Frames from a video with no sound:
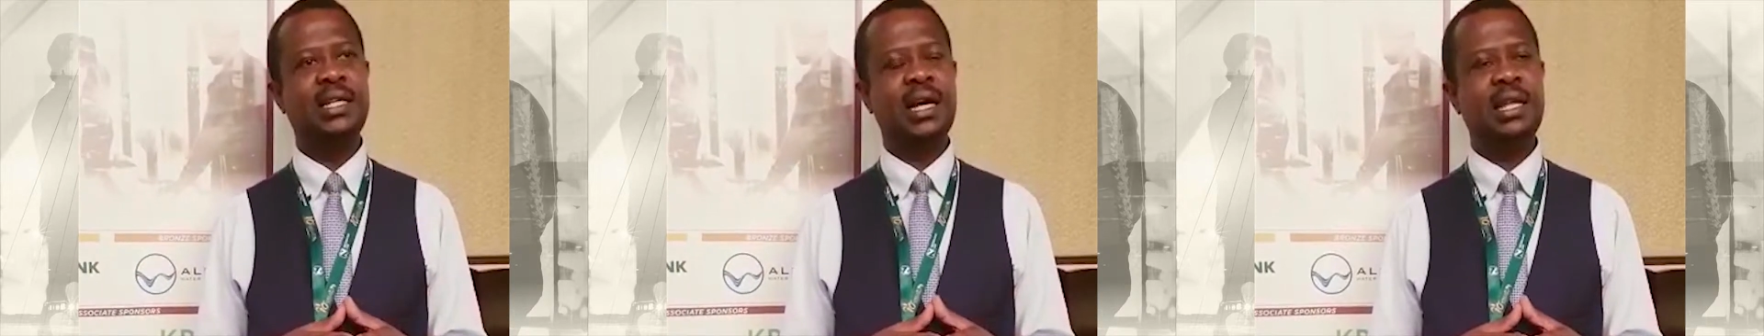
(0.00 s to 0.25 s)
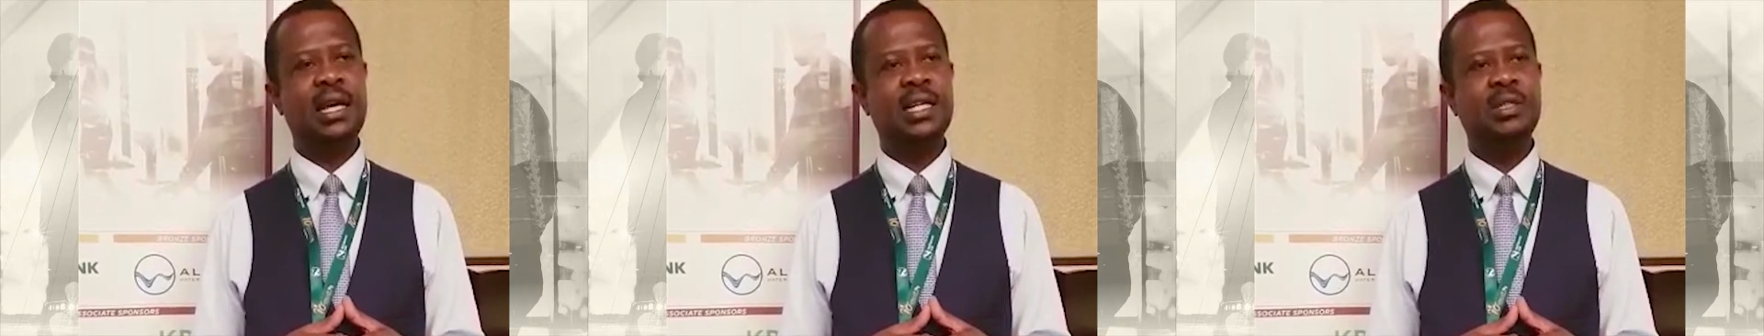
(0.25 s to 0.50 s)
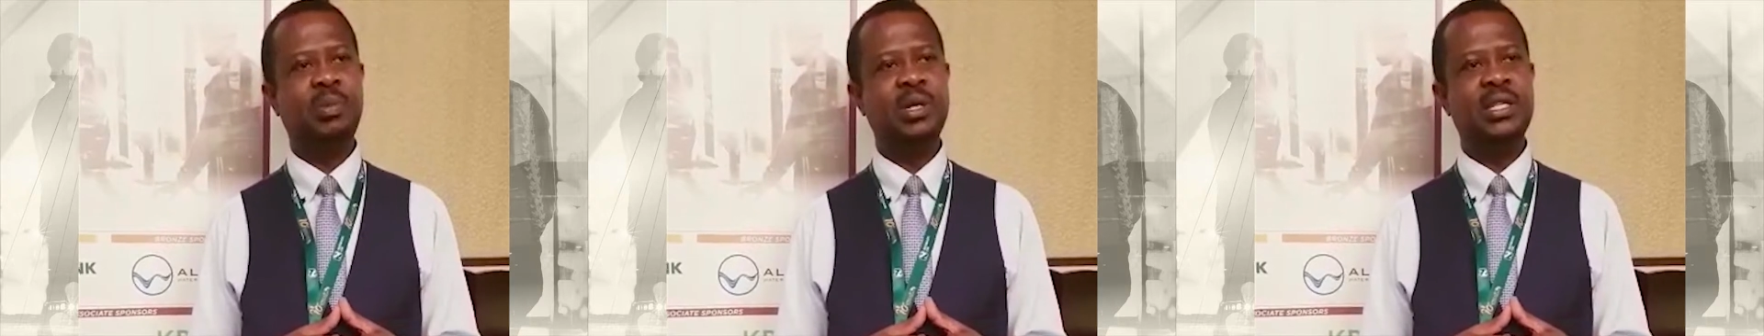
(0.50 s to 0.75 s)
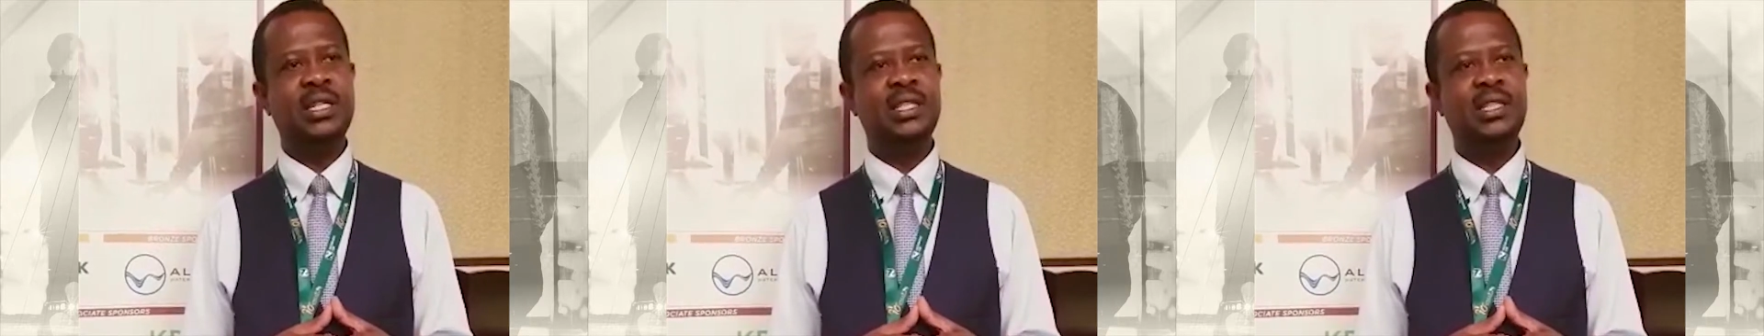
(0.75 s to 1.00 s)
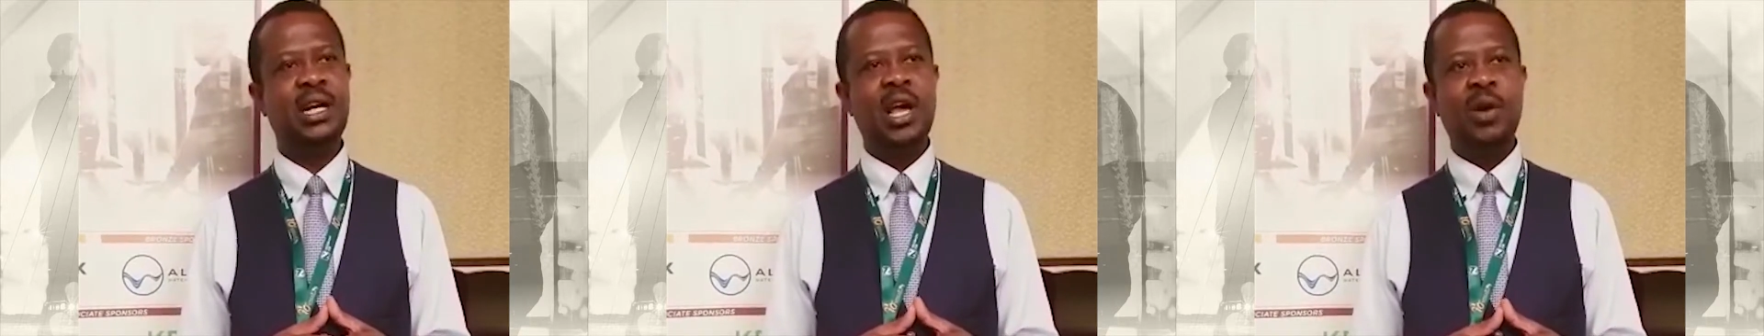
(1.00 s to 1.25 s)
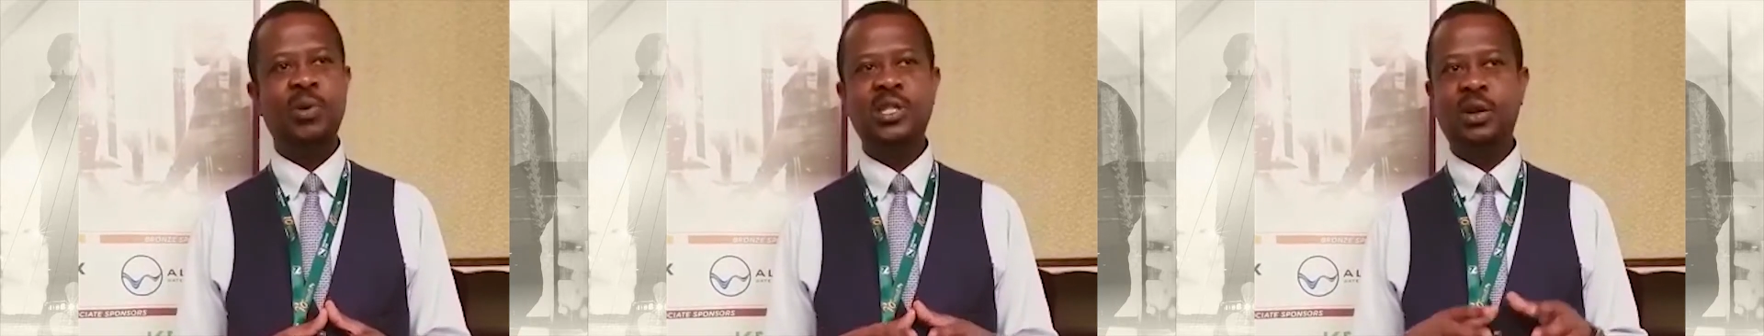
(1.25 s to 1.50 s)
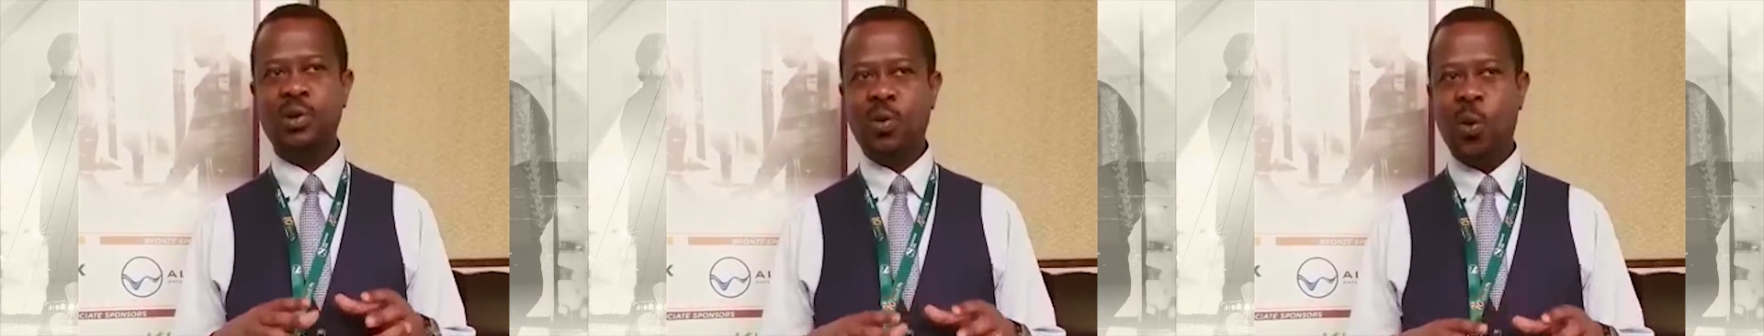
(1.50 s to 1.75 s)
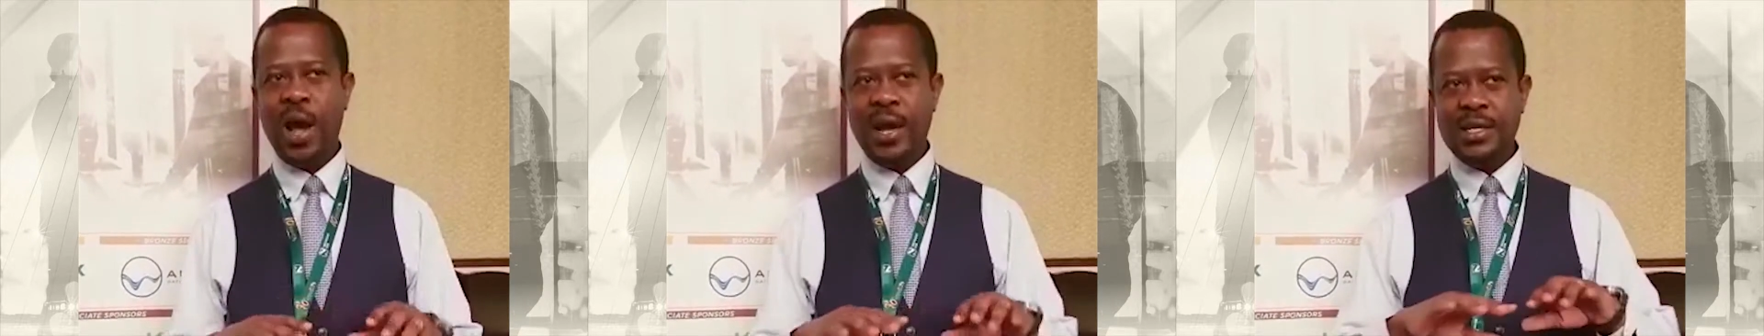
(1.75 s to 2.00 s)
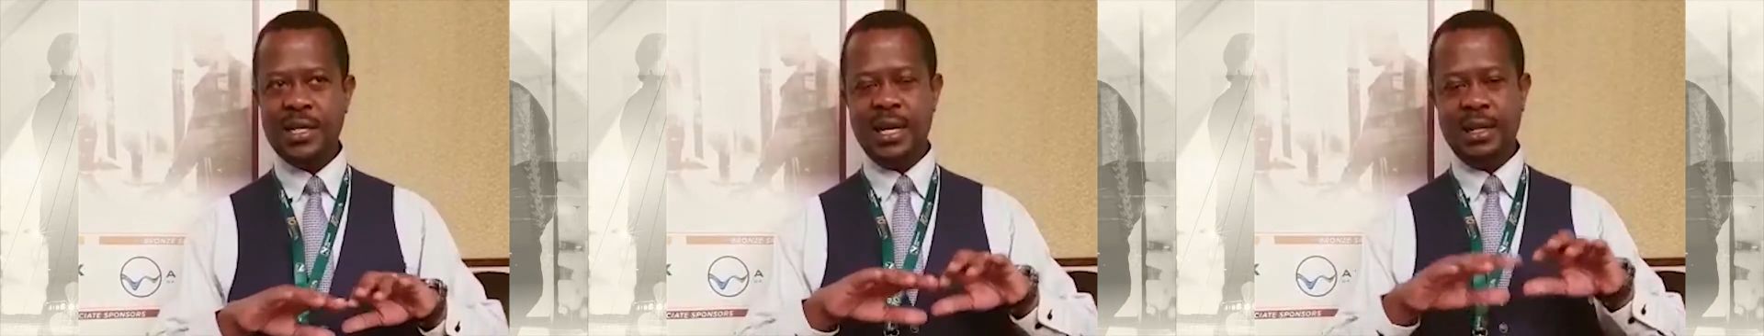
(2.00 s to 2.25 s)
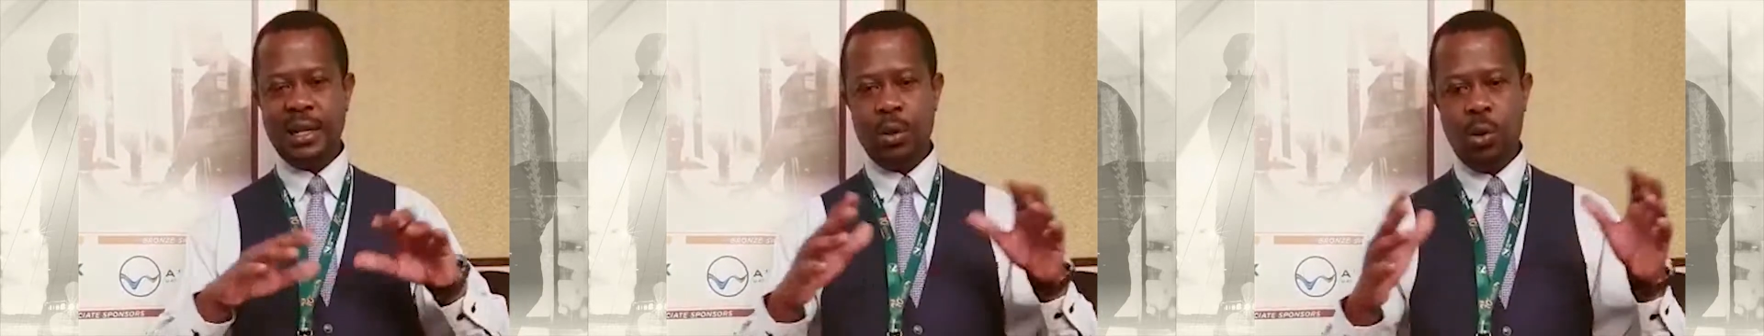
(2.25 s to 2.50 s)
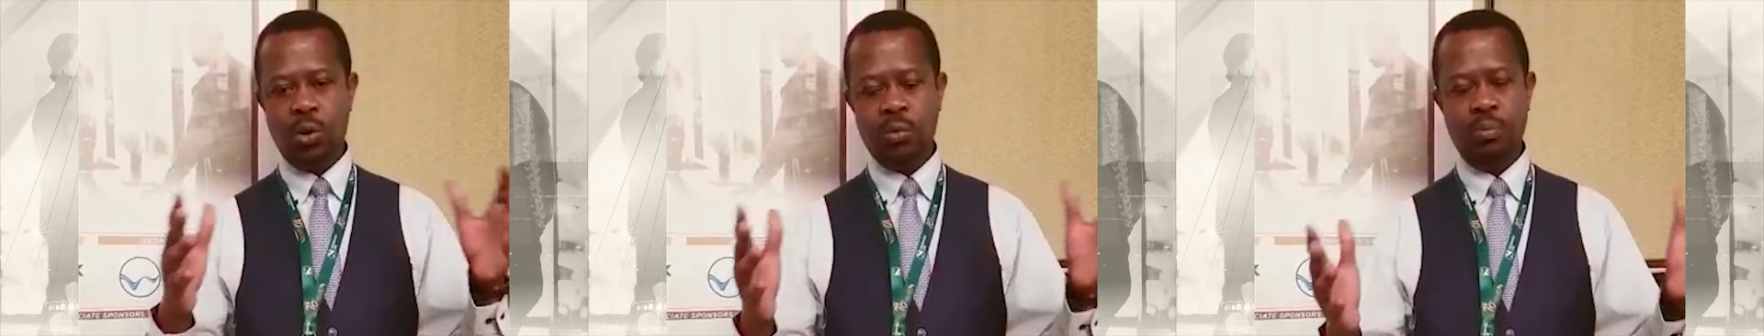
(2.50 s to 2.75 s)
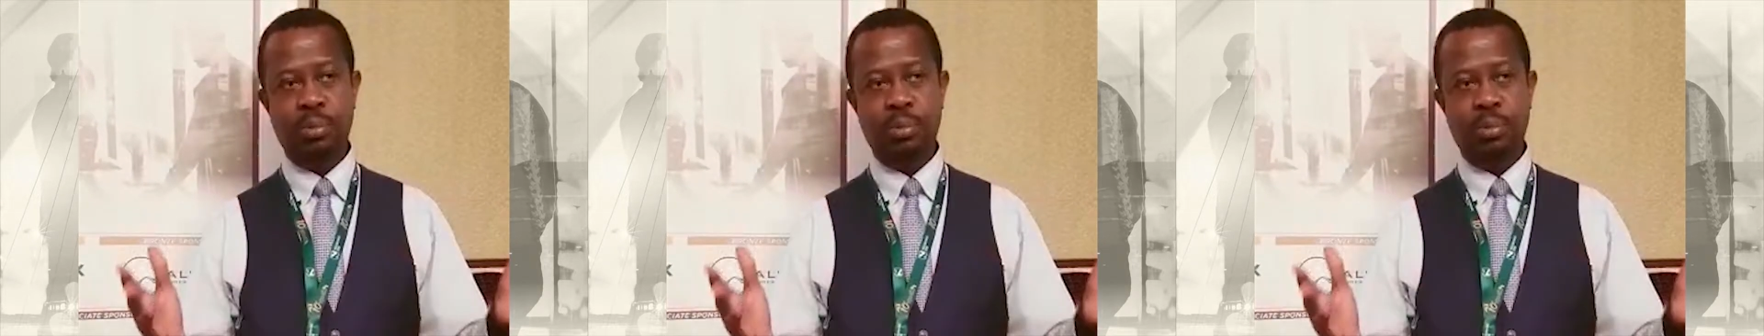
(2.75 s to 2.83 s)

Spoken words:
other expertise which are required in the whole